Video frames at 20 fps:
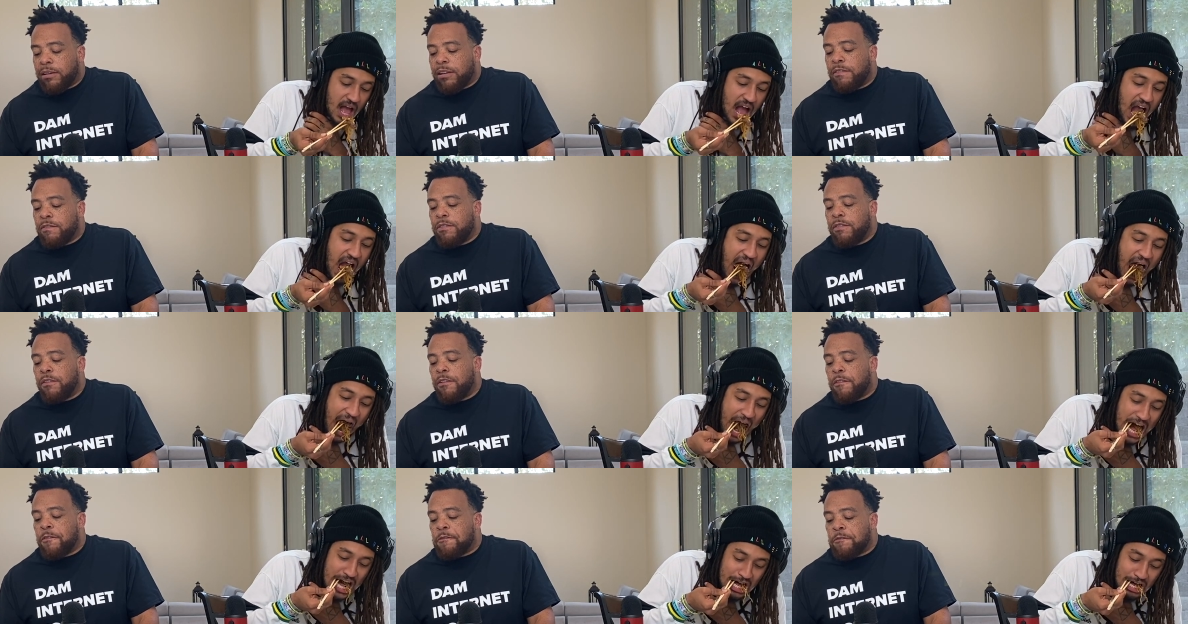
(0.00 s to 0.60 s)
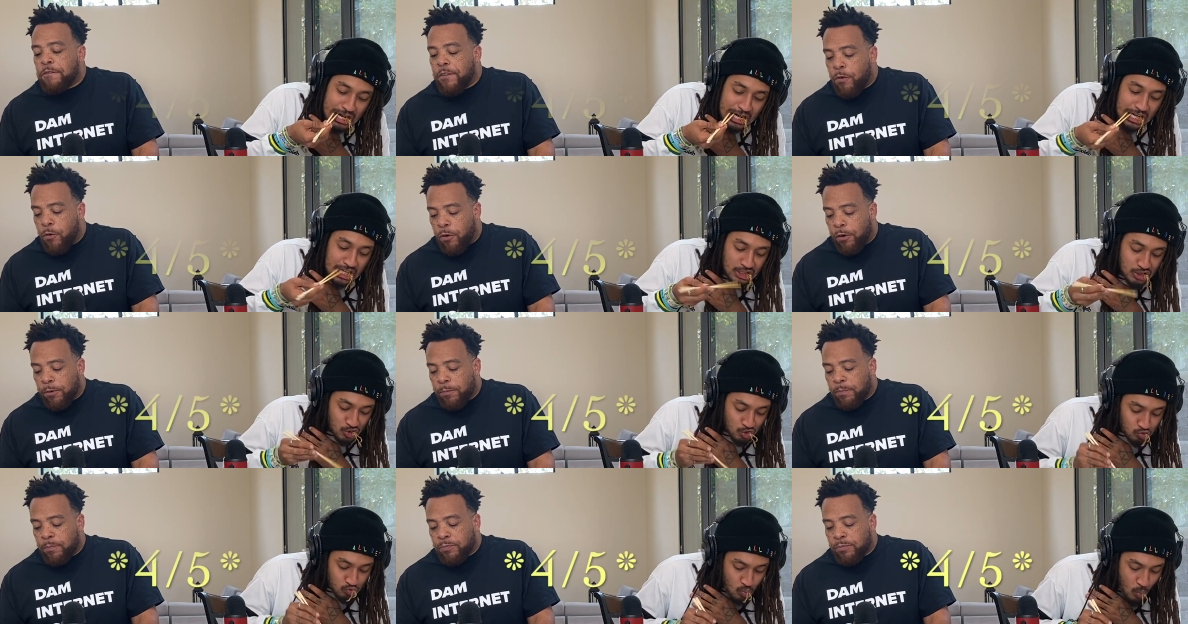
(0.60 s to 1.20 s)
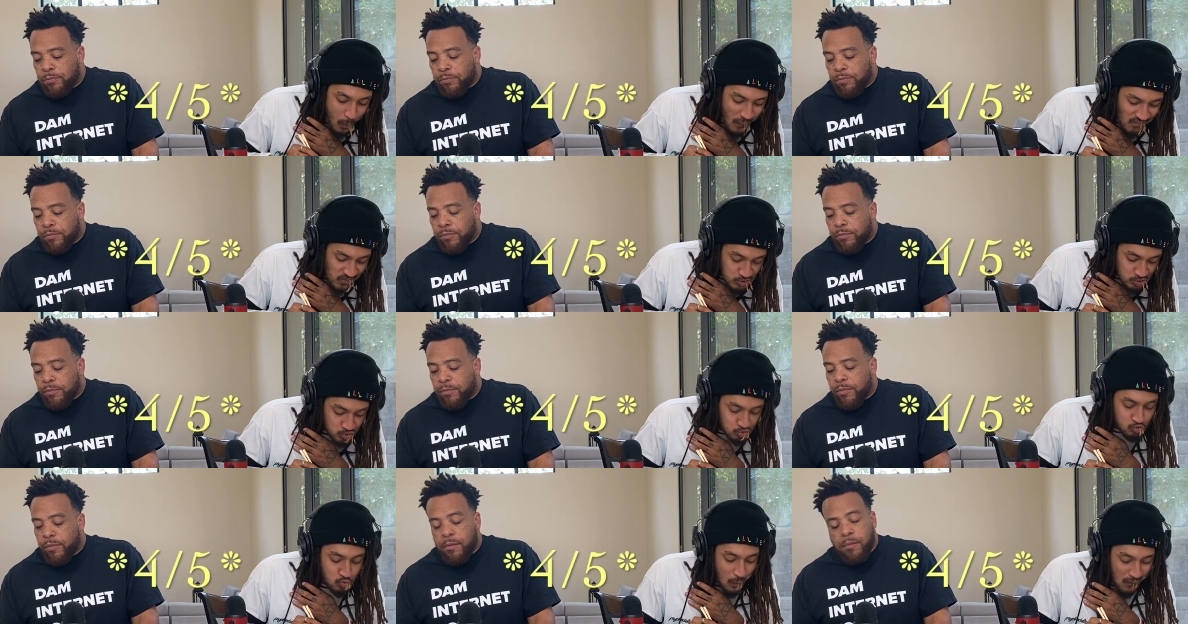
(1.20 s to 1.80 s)
Speaker 1: give you a 4.
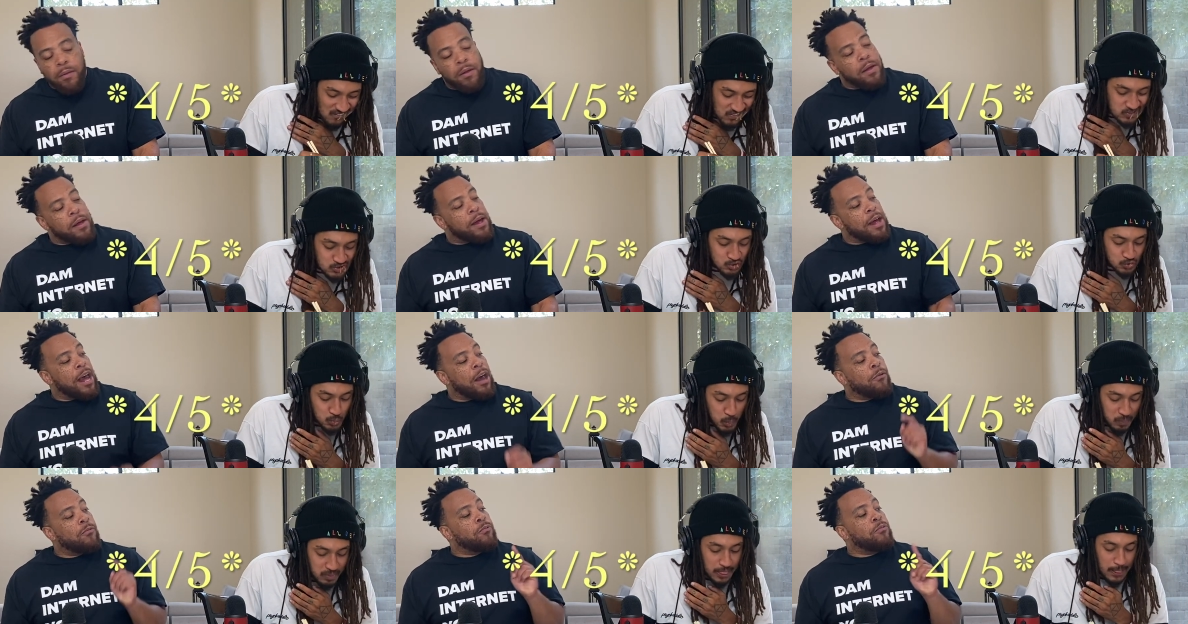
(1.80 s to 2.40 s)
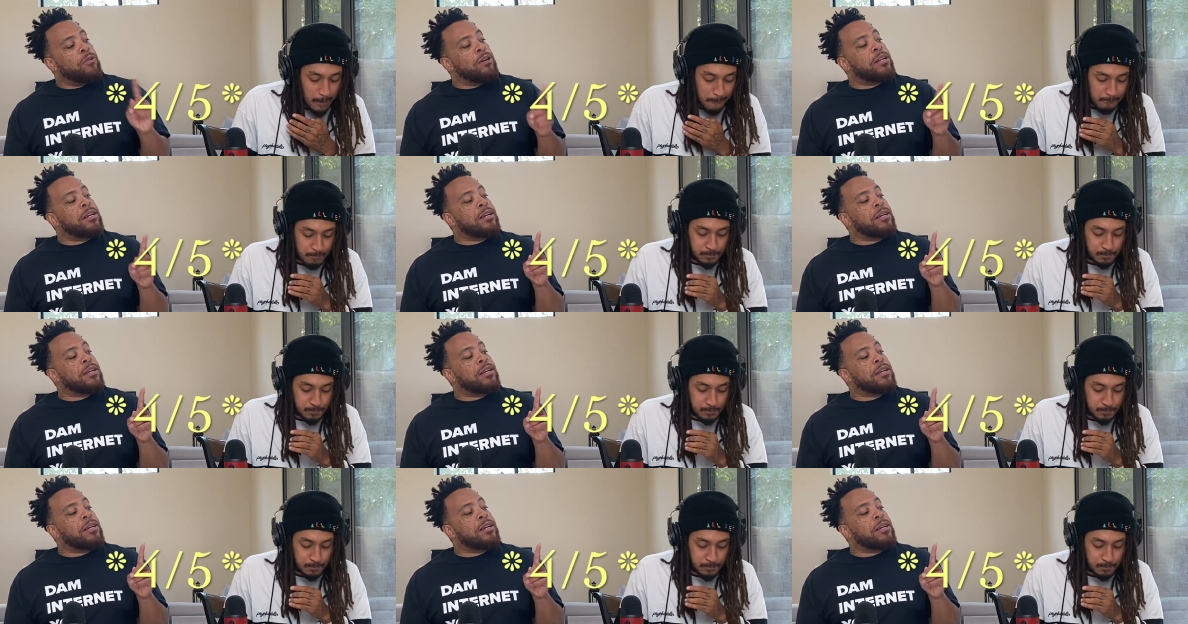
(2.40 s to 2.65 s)
I would